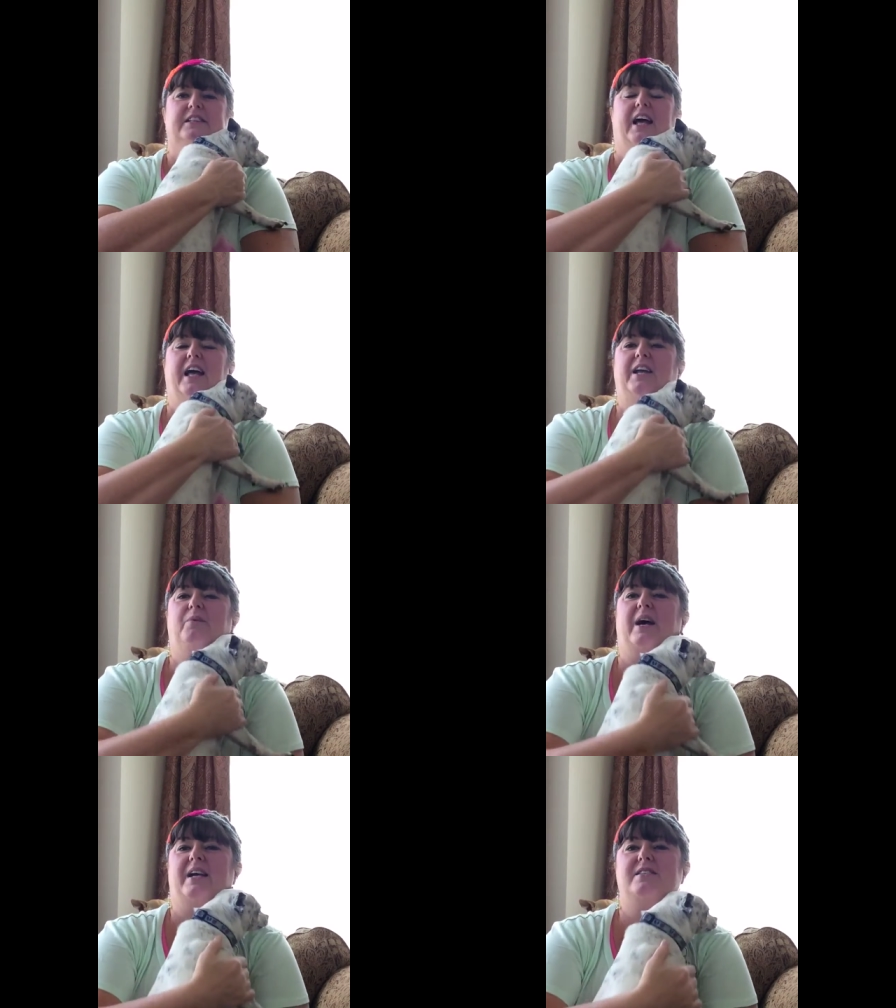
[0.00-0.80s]

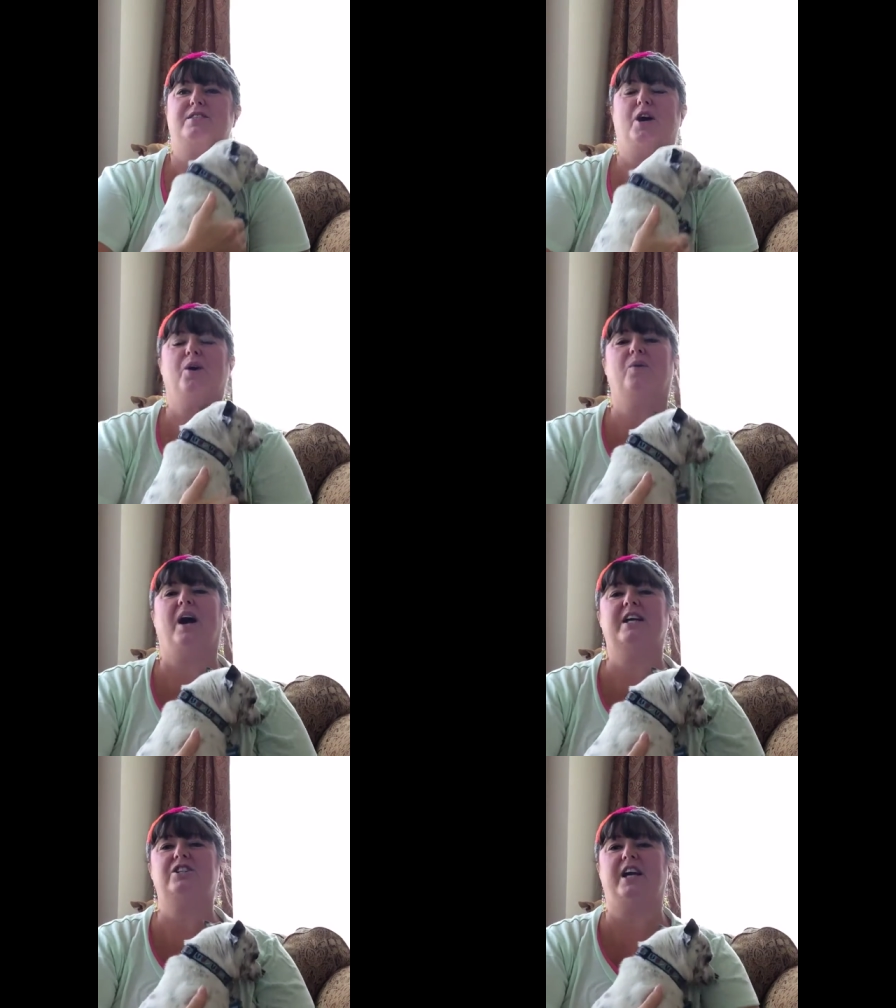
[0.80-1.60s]
Anyway, so
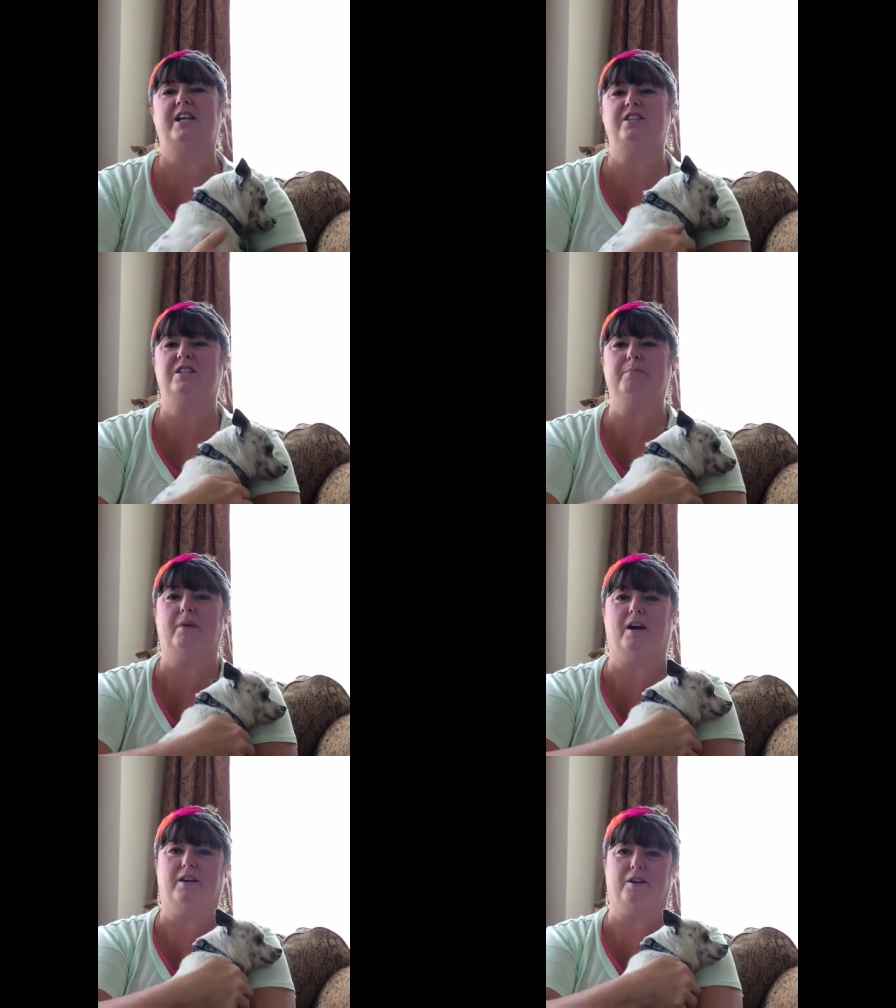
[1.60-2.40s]
I changed the
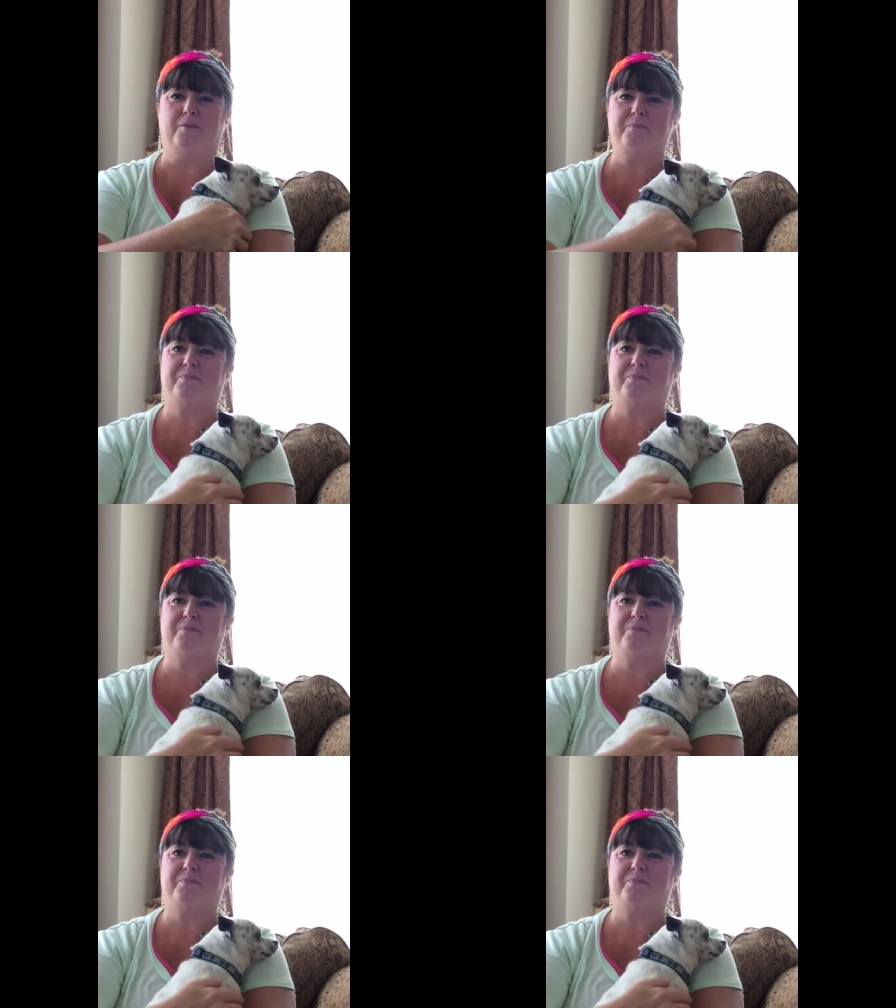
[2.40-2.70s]
motto